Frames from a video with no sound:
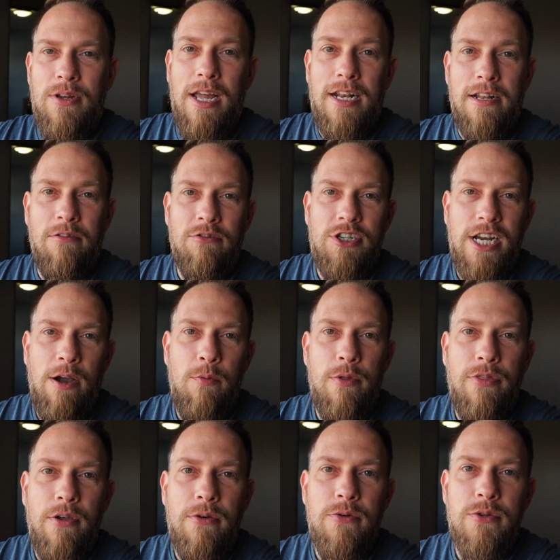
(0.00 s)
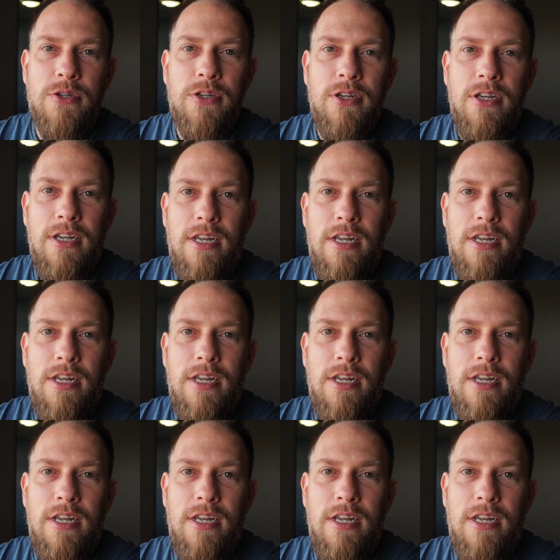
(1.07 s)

had a little chat with those.